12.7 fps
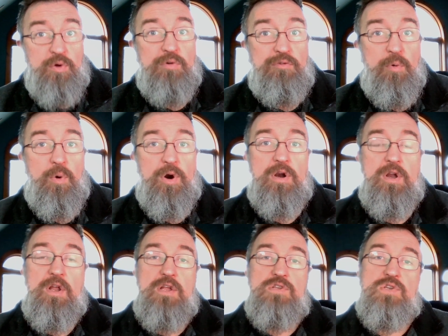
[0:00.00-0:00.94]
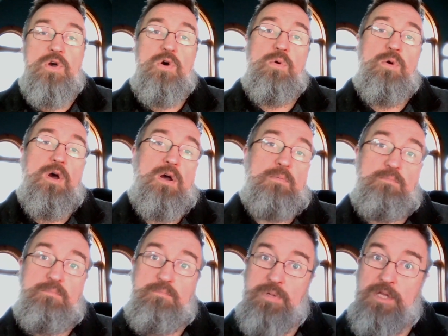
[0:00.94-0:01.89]
for. So
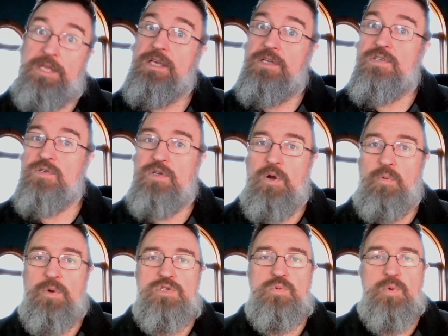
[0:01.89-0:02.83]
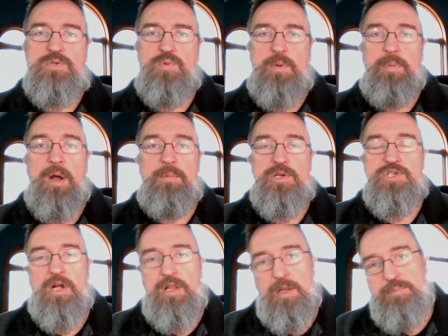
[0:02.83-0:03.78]
um, please, you know, once once we
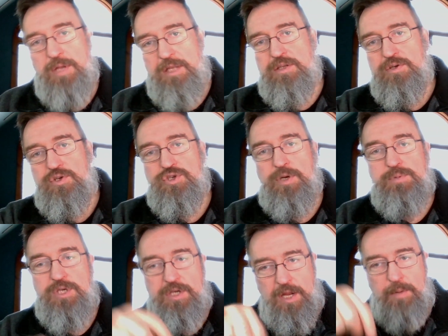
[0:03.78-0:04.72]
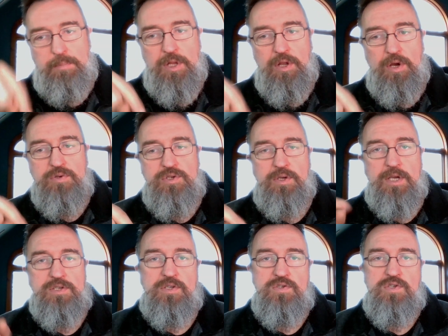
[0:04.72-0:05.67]
publish, I'll update the description down below so you
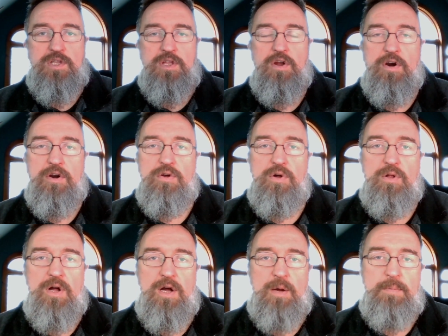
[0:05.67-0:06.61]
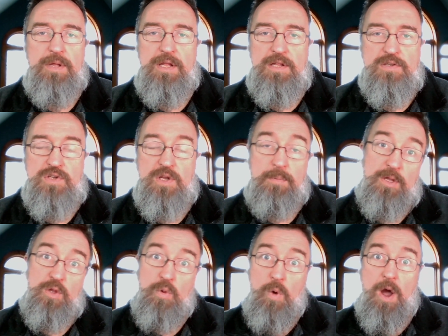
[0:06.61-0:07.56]
guys can see the article. Um, it, it's going to be a
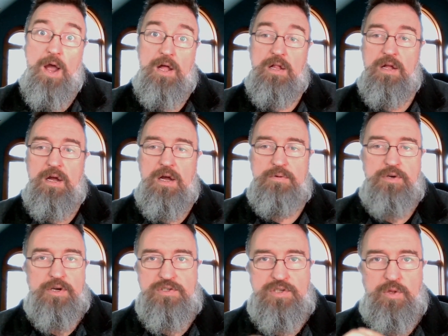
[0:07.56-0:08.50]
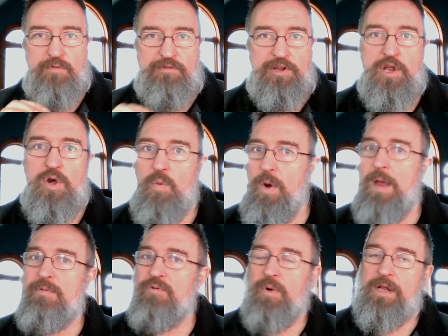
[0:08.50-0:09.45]
little while. Uh, you're going to see the video way
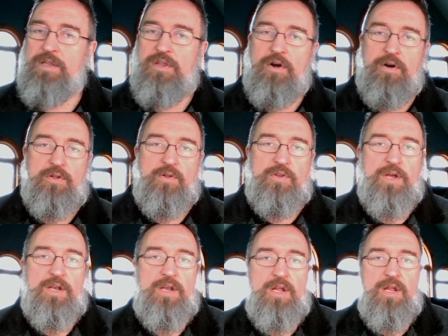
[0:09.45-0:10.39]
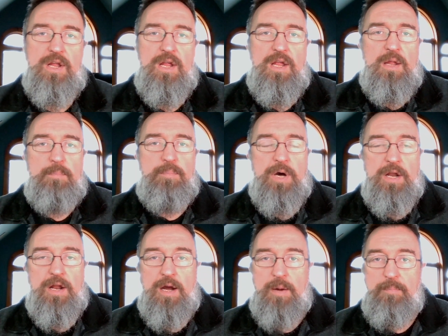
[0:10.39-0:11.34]
before I get the article done,
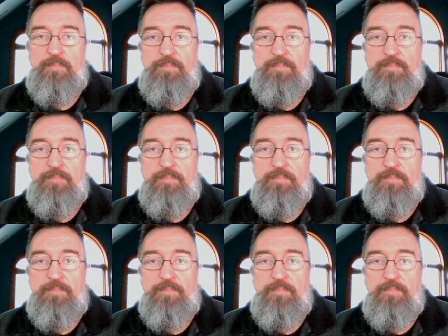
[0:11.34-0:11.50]
but um,